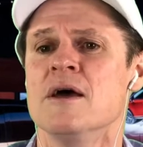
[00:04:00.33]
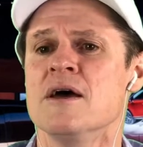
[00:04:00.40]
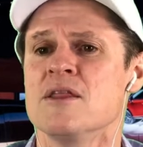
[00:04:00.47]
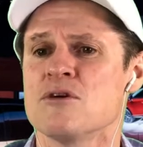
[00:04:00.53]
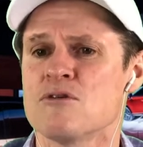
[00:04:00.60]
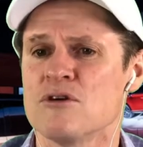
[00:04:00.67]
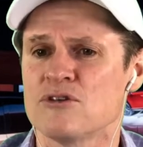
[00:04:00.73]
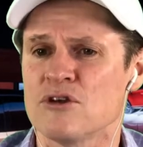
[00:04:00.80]

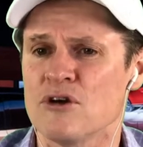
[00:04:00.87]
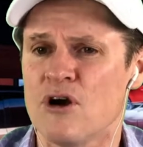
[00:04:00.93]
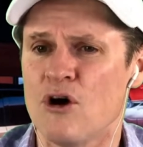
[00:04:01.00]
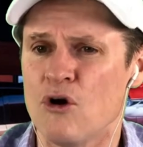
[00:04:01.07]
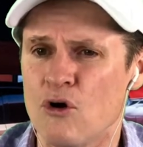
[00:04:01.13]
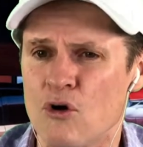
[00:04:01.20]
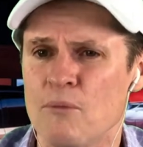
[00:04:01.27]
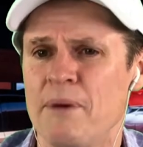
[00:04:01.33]
There is a
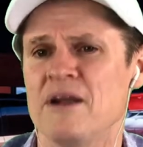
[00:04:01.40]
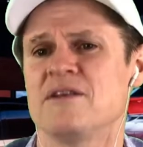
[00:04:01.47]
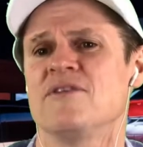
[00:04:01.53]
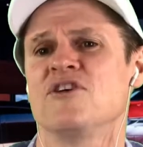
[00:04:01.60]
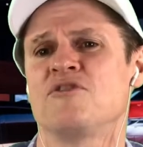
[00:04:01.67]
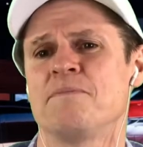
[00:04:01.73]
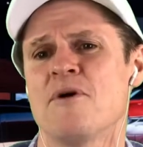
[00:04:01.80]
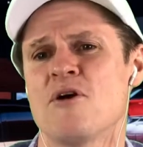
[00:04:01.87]
whole bunch of
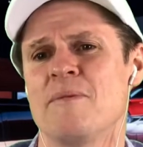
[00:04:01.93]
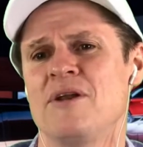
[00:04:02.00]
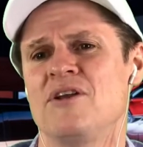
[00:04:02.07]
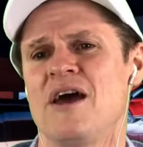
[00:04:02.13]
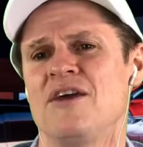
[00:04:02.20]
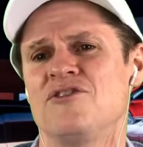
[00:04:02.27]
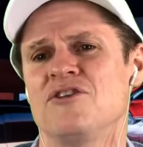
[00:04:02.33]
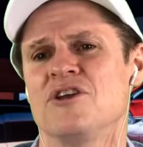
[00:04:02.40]

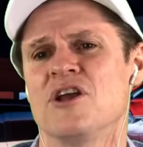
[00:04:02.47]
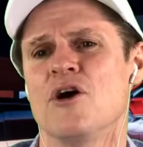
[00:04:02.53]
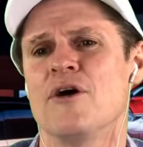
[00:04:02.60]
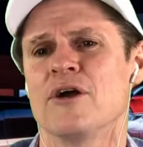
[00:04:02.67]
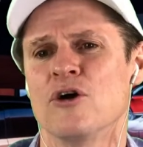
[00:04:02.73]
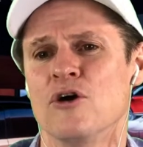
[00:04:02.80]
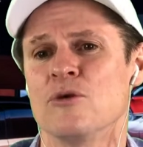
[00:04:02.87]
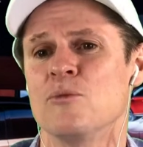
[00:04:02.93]
experimentation
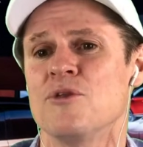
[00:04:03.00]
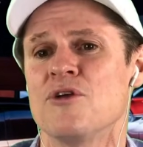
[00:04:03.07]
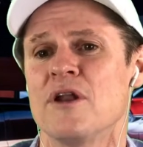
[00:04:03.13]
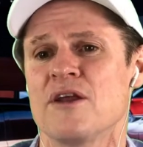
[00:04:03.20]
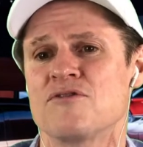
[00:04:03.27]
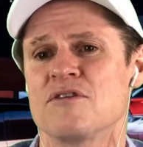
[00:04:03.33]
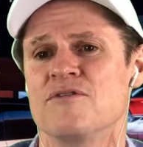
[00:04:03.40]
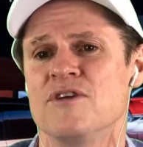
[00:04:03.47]
going on with
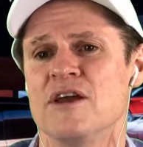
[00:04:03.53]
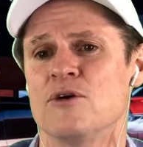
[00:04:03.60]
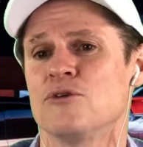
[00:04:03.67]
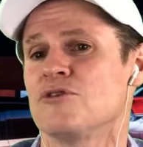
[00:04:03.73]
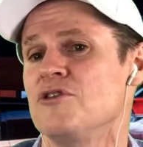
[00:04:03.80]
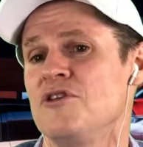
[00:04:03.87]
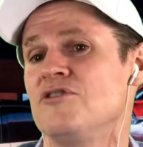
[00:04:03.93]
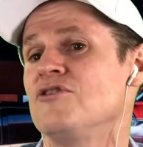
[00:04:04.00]
electric vehicles,
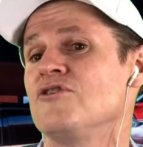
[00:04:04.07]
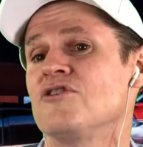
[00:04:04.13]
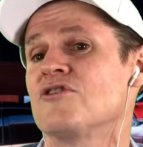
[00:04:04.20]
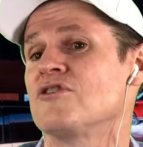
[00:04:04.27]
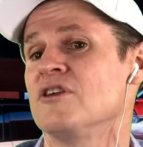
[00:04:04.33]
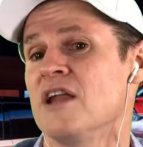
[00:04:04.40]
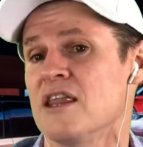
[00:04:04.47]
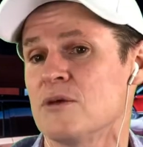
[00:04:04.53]
and this is just
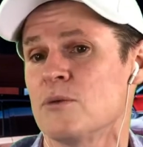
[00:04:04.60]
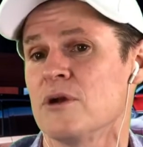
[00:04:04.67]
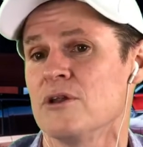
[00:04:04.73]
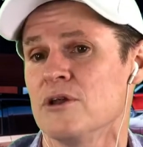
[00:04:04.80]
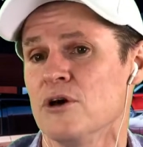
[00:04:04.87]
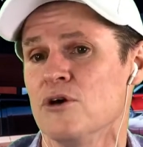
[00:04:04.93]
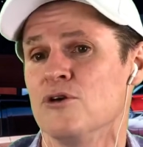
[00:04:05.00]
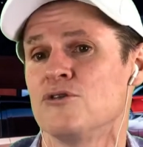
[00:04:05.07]
another one of
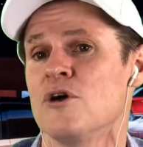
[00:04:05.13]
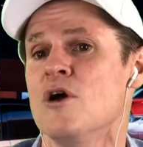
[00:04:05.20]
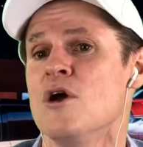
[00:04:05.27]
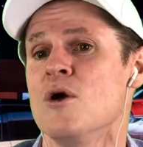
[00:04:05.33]
those